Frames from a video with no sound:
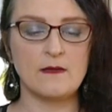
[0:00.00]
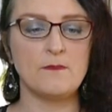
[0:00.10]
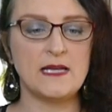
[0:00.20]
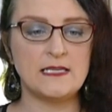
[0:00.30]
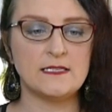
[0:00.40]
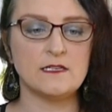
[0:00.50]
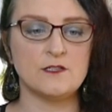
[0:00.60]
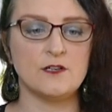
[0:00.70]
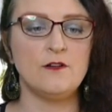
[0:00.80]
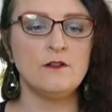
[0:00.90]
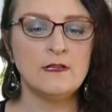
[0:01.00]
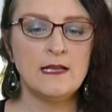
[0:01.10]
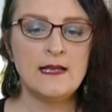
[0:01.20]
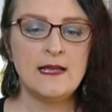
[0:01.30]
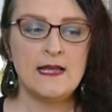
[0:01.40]
based doll.
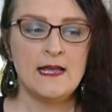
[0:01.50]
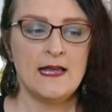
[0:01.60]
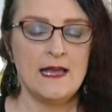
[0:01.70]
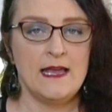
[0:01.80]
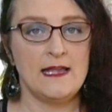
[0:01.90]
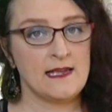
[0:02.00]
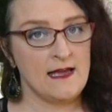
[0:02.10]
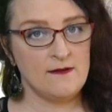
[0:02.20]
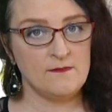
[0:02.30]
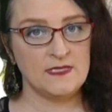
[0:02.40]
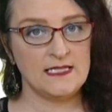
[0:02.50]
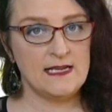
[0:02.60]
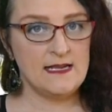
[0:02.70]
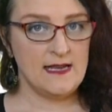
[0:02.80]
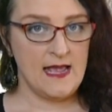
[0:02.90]
It comes
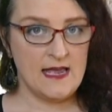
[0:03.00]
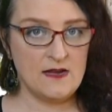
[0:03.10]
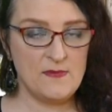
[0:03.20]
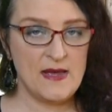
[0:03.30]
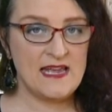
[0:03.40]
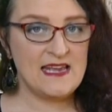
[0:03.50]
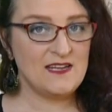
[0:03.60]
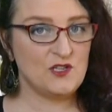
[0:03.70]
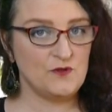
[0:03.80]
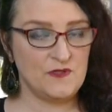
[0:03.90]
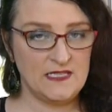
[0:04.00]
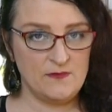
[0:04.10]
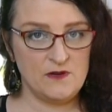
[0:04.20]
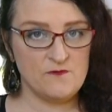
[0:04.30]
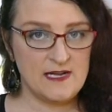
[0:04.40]
in anime to
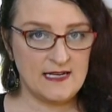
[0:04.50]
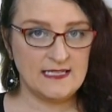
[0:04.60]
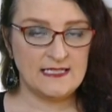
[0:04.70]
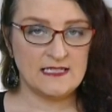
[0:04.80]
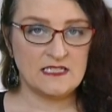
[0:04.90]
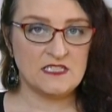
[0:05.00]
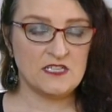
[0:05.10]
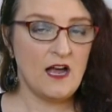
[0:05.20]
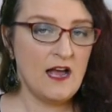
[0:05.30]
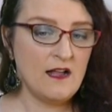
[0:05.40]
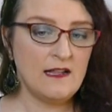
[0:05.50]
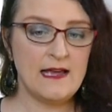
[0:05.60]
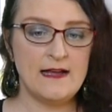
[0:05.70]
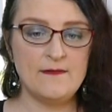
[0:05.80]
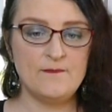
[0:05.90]
semi-realistic style.
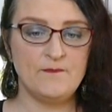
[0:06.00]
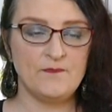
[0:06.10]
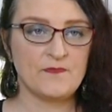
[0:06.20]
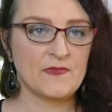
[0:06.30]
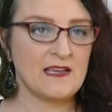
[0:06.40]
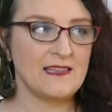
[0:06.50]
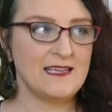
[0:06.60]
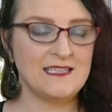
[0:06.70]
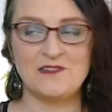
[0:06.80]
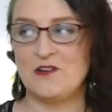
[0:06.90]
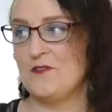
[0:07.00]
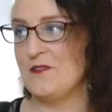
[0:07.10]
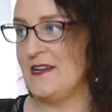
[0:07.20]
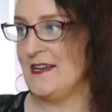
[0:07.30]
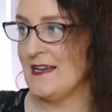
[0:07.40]
These are
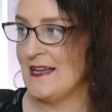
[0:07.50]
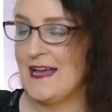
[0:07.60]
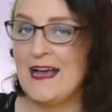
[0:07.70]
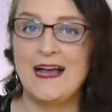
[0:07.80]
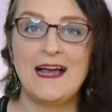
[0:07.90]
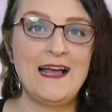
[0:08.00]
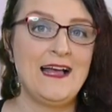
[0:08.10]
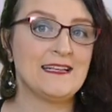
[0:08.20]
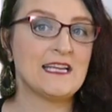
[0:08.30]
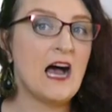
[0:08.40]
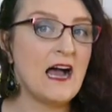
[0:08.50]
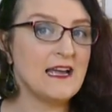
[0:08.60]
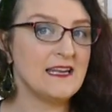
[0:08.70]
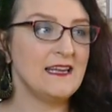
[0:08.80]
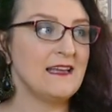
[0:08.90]
only a
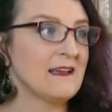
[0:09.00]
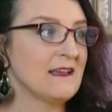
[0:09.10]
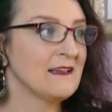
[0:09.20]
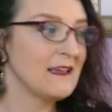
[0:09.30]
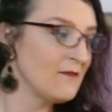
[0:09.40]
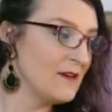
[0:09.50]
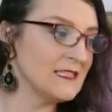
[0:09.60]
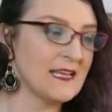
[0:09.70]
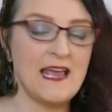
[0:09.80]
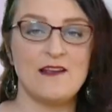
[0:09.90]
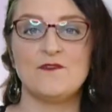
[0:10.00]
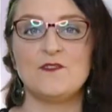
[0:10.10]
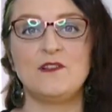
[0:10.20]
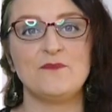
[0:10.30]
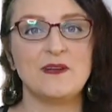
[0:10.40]
tiny, what is a
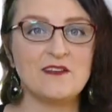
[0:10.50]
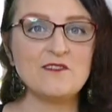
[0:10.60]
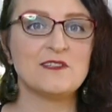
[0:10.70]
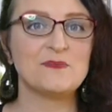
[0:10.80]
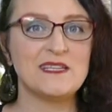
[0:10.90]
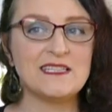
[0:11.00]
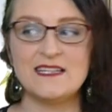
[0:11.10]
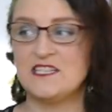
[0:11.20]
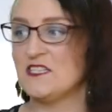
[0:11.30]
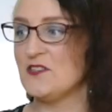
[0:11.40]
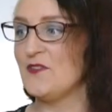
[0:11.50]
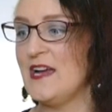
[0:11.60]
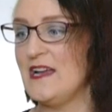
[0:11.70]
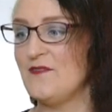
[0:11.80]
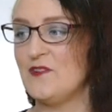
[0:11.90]
handful of my girls, basically just
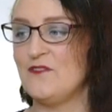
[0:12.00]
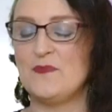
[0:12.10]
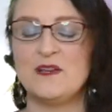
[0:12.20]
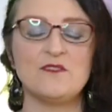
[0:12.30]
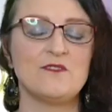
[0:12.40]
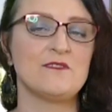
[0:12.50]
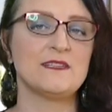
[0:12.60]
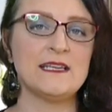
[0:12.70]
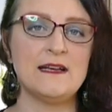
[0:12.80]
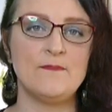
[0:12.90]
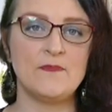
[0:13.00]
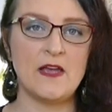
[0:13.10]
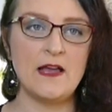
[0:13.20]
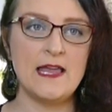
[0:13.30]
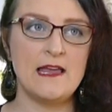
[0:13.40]
handful of my girls.
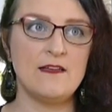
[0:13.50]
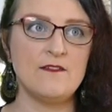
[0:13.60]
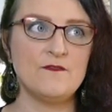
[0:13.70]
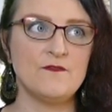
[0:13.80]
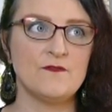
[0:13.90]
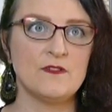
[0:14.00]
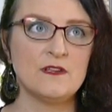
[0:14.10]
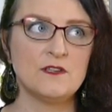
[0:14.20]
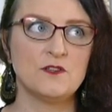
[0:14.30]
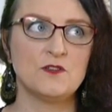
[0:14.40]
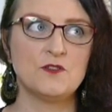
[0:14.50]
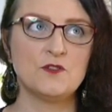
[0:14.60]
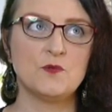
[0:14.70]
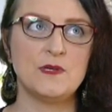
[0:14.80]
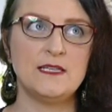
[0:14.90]
I have
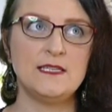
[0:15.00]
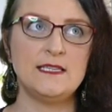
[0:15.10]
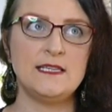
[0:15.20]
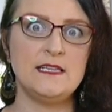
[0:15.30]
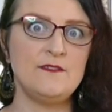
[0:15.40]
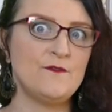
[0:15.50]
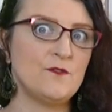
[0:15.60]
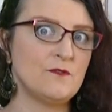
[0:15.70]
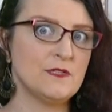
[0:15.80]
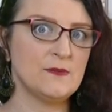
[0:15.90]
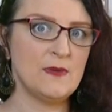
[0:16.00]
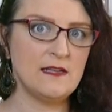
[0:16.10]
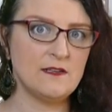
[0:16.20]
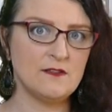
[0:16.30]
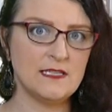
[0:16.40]
24
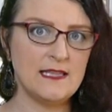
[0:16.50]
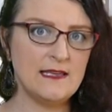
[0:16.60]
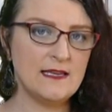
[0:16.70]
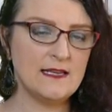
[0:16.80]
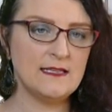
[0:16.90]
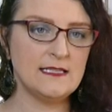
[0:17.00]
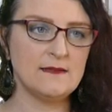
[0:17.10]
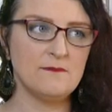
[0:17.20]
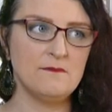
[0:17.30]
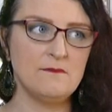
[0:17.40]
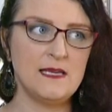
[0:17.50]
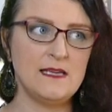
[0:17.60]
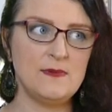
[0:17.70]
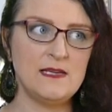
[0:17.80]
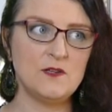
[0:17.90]
Smart Dolls, I think it is,
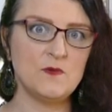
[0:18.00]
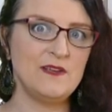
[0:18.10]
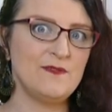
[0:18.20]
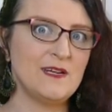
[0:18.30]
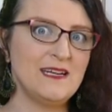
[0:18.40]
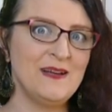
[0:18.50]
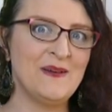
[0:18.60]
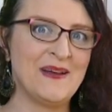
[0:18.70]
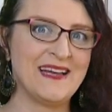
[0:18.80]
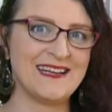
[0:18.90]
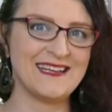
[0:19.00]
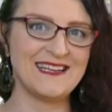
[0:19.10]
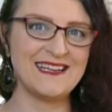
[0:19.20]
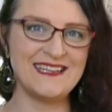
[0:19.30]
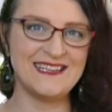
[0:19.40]
maybe 25.
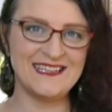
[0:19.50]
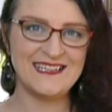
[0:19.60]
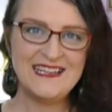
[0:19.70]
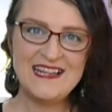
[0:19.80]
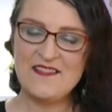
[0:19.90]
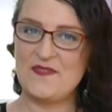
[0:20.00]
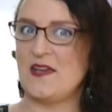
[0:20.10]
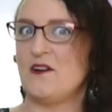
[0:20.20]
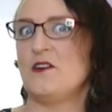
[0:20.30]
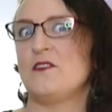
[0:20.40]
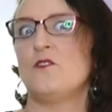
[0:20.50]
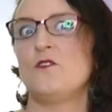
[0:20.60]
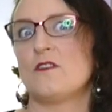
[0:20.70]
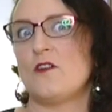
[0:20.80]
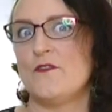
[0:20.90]
They are
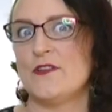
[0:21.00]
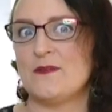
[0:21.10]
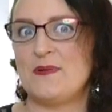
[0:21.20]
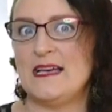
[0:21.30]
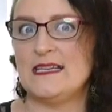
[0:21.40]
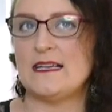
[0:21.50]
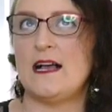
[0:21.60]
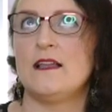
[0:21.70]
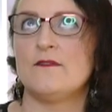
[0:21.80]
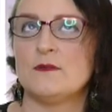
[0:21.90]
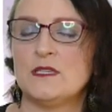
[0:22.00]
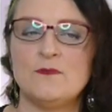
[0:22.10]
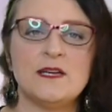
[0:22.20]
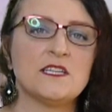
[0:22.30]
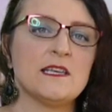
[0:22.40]
all over the place. I love them so
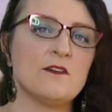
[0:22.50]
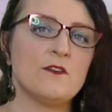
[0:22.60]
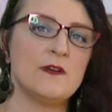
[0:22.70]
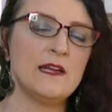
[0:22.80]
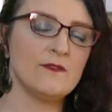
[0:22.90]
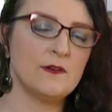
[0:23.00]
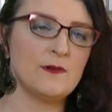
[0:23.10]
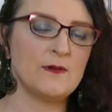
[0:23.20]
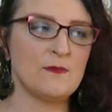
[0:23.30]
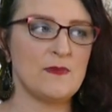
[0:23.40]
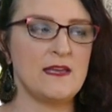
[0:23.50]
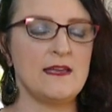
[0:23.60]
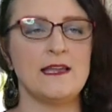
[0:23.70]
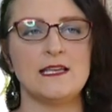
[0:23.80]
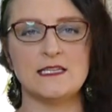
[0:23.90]
much. They go everywhere with
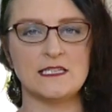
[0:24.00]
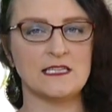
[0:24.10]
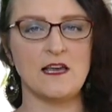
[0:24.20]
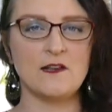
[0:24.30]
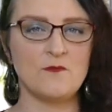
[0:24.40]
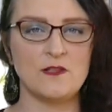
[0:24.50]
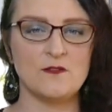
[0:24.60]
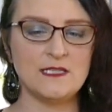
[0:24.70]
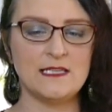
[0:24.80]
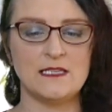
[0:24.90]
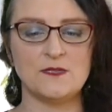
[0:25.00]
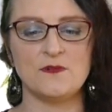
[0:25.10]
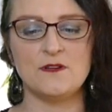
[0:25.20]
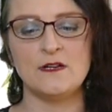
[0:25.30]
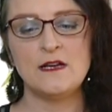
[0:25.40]
me, and it's kind of one of those things
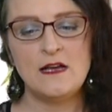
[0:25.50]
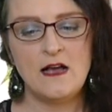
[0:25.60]
where